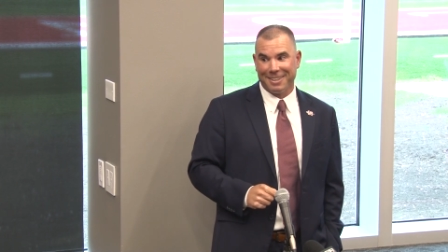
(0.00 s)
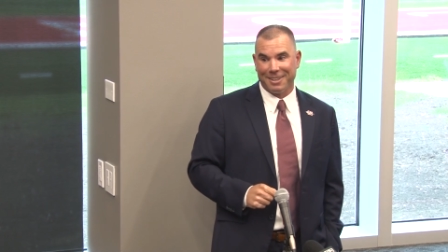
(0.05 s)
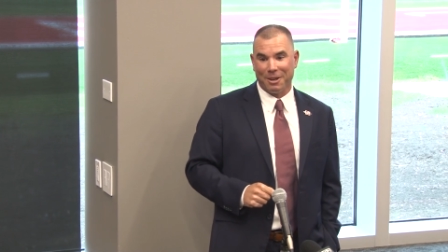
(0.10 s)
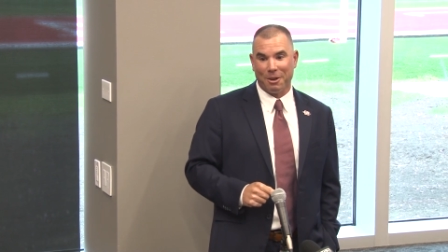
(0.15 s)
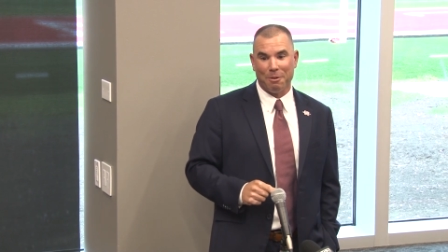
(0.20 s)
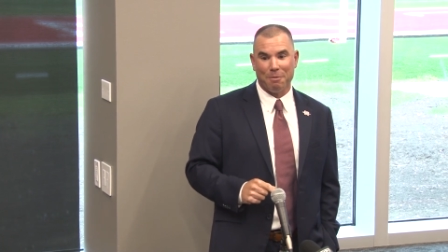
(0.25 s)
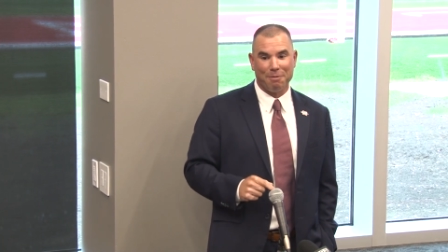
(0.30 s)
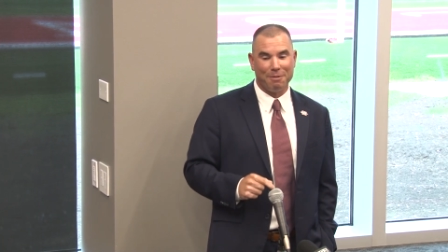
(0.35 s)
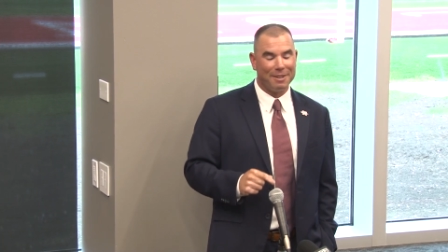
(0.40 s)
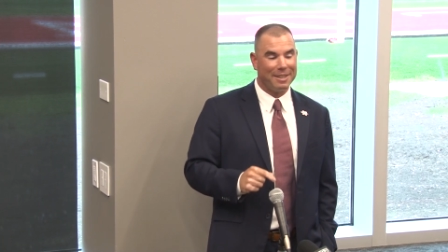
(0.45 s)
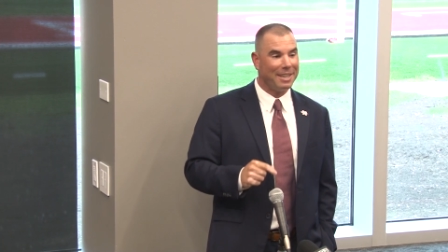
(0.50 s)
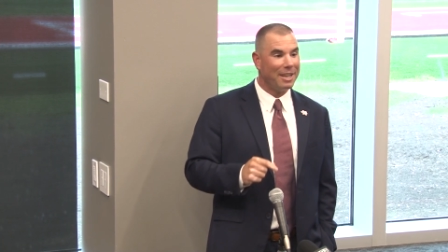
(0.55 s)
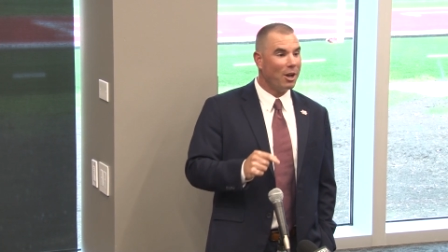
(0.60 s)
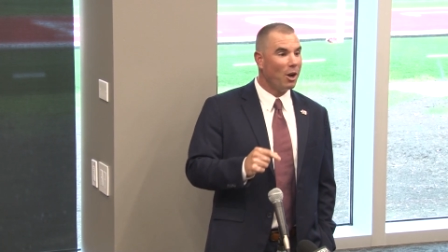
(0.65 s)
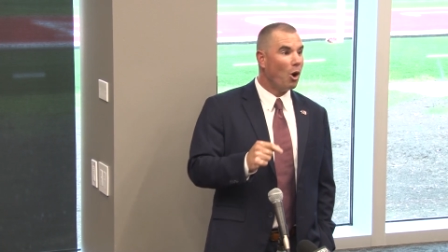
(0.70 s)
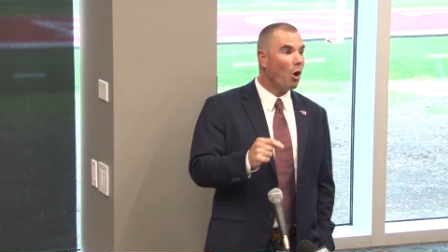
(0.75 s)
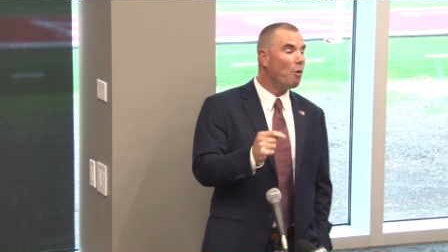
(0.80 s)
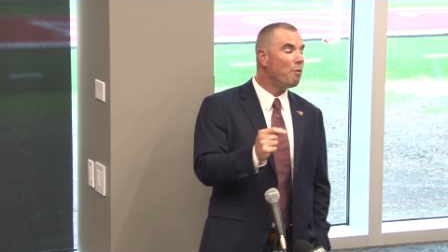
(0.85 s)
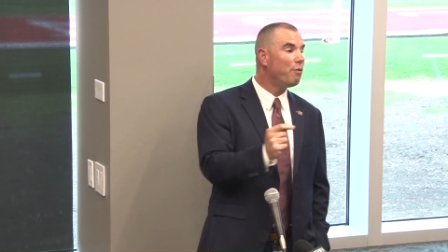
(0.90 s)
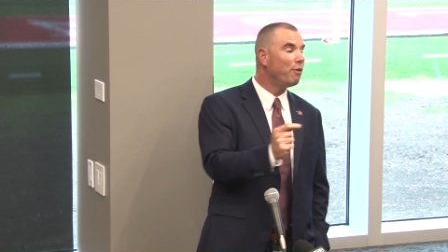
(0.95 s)
hopefully.
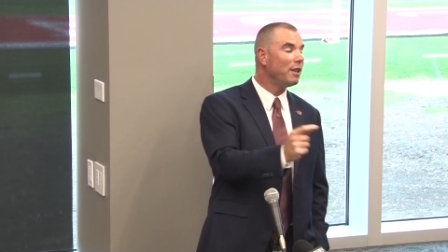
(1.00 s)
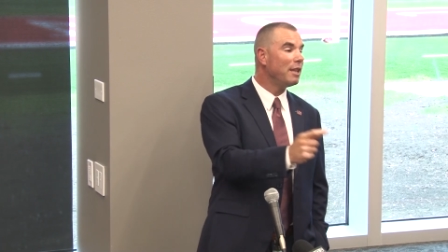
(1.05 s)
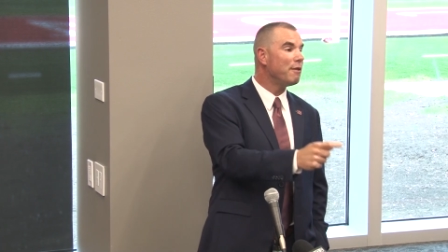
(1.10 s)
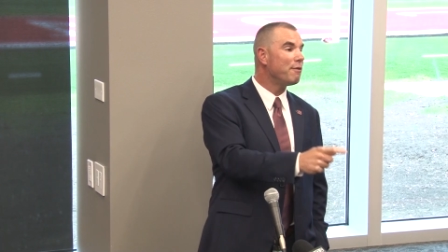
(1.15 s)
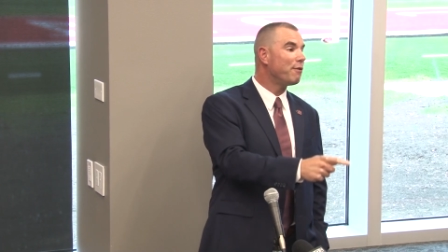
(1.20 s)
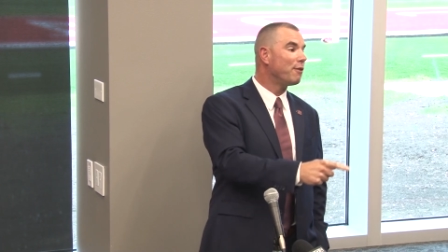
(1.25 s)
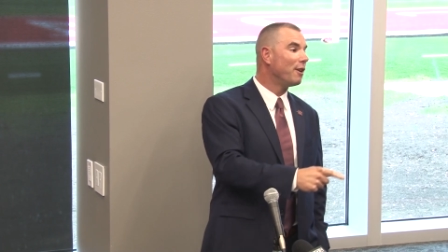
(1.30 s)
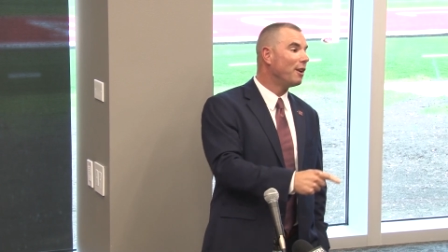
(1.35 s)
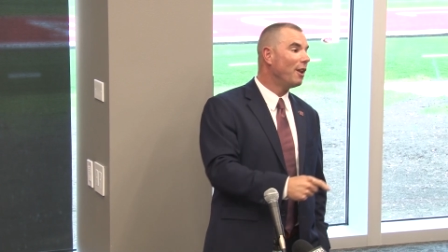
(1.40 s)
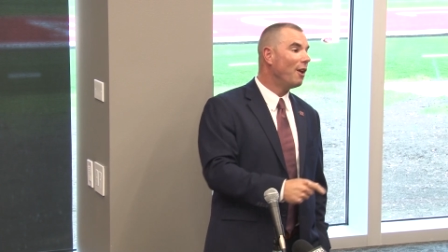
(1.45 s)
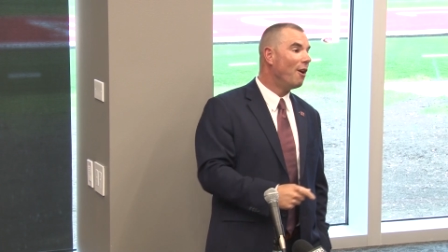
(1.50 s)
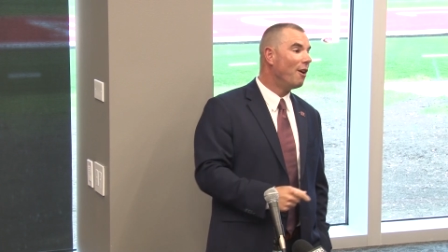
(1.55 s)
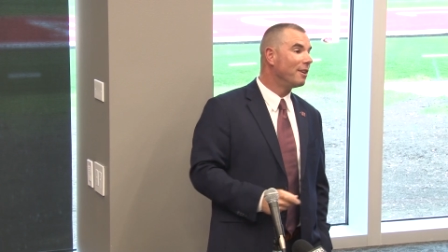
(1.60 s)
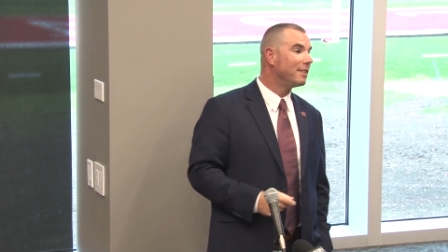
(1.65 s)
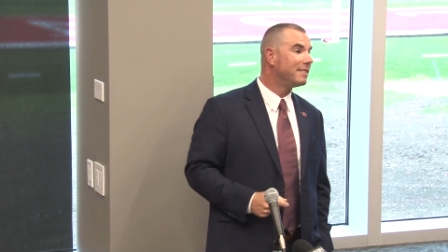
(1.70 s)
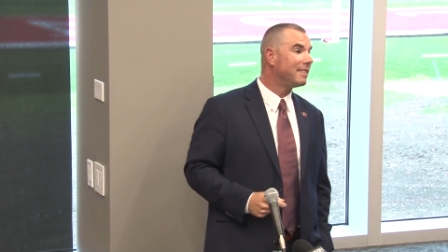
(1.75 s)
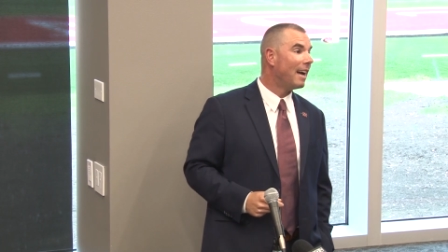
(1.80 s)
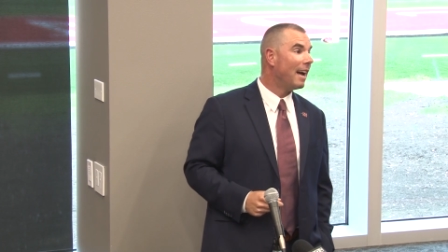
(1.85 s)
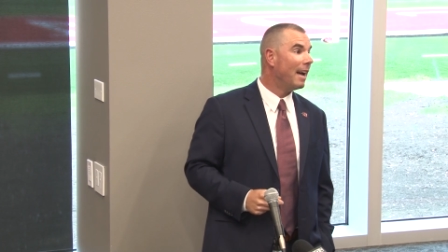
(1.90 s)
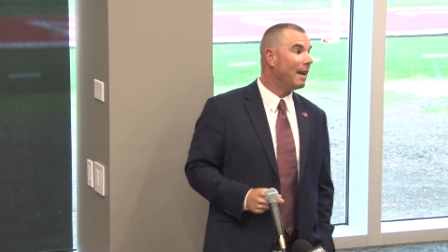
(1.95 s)
Hopefully for a long
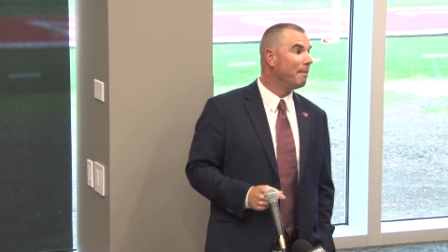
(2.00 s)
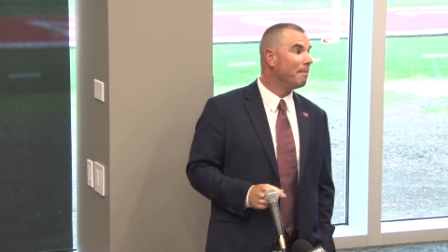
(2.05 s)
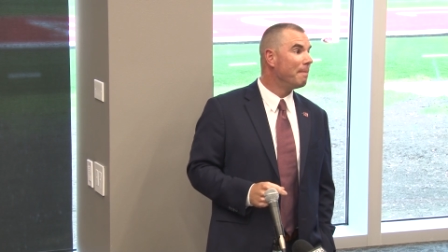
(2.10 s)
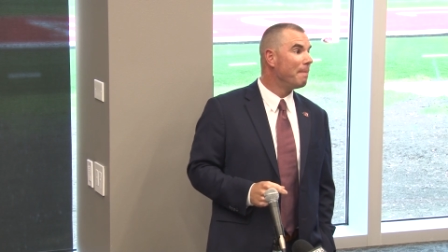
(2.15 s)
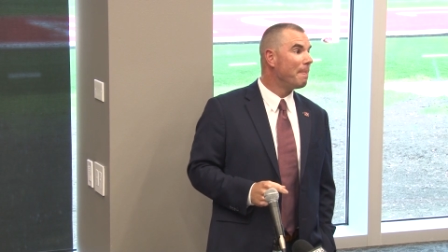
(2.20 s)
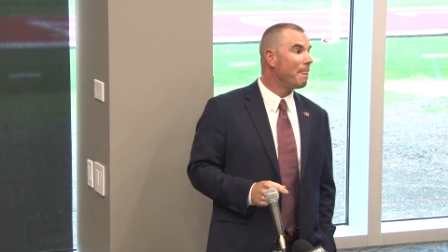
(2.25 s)
time.